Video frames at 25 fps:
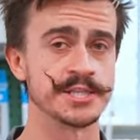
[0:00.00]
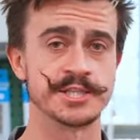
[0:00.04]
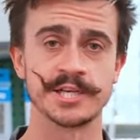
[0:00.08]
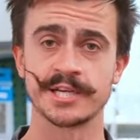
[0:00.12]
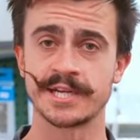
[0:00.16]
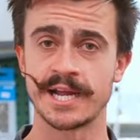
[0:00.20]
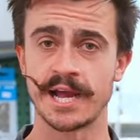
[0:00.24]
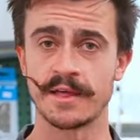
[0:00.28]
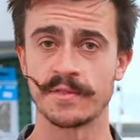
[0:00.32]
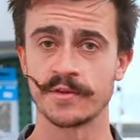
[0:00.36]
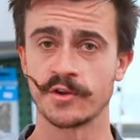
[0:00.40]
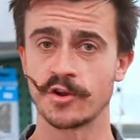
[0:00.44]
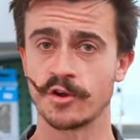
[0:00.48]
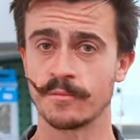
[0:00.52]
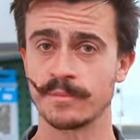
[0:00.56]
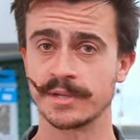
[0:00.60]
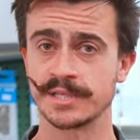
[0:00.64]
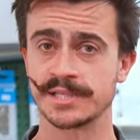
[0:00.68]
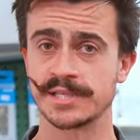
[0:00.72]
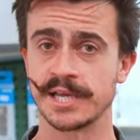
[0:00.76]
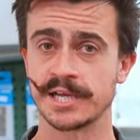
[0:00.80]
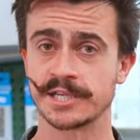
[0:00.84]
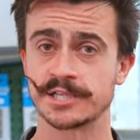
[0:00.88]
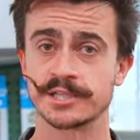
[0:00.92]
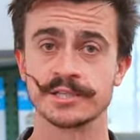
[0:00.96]
check out the comment
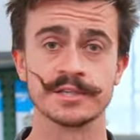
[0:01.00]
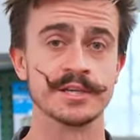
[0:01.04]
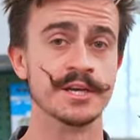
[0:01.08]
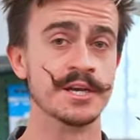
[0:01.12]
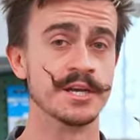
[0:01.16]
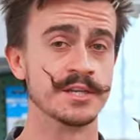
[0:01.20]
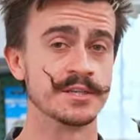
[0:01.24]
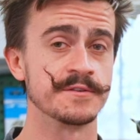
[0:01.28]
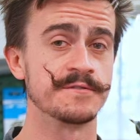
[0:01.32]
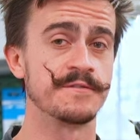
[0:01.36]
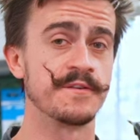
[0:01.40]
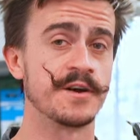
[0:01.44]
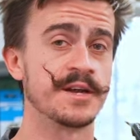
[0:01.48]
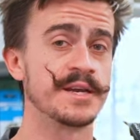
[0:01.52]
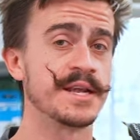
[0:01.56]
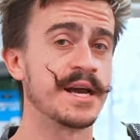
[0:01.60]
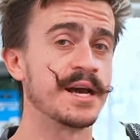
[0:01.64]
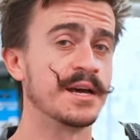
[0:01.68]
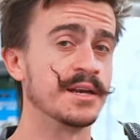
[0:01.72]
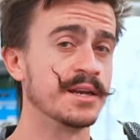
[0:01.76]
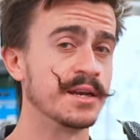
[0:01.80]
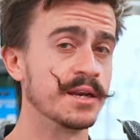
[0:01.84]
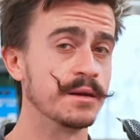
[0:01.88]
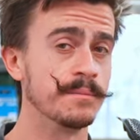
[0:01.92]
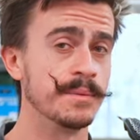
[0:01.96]
section to find
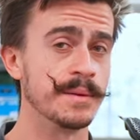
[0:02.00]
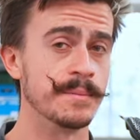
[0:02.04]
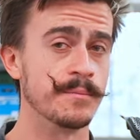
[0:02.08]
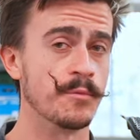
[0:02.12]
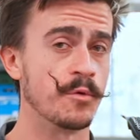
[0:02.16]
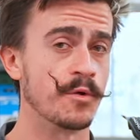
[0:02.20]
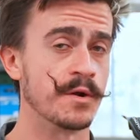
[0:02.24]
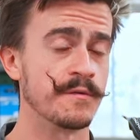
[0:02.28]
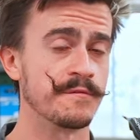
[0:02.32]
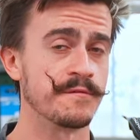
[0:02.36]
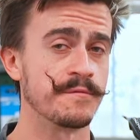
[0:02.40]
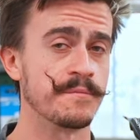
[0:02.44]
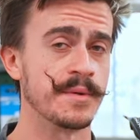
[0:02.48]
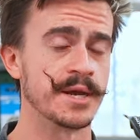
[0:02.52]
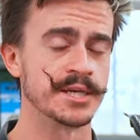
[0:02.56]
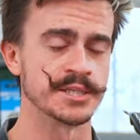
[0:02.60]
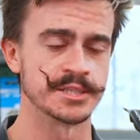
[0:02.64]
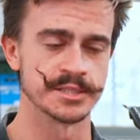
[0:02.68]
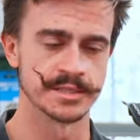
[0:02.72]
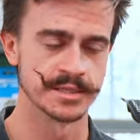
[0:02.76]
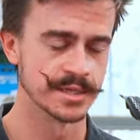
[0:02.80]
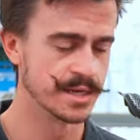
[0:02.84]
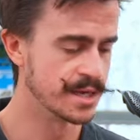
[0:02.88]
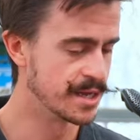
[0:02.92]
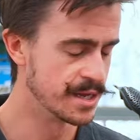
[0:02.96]
out a little bit more
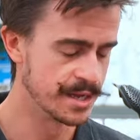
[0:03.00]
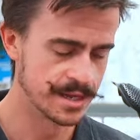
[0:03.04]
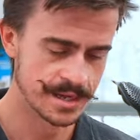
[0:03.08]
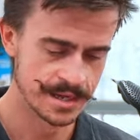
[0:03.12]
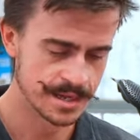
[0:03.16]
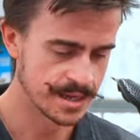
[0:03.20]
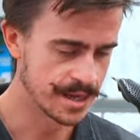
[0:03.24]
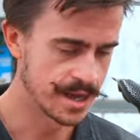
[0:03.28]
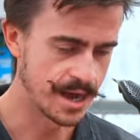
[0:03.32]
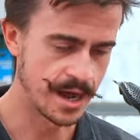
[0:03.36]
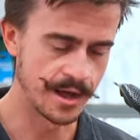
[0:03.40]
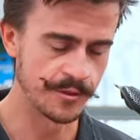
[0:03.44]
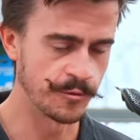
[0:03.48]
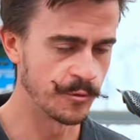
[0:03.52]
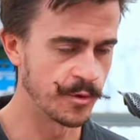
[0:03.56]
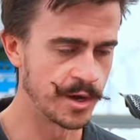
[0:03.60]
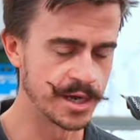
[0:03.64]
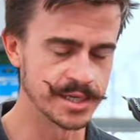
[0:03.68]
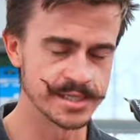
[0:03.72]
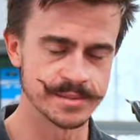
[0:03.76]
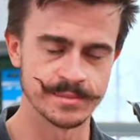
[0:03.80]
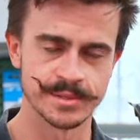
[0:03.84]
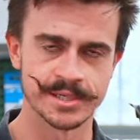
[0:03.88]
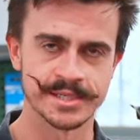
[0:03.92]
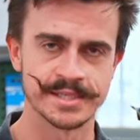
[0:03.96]
information.
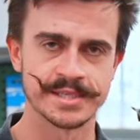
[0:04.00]
Otherwise, I'm going to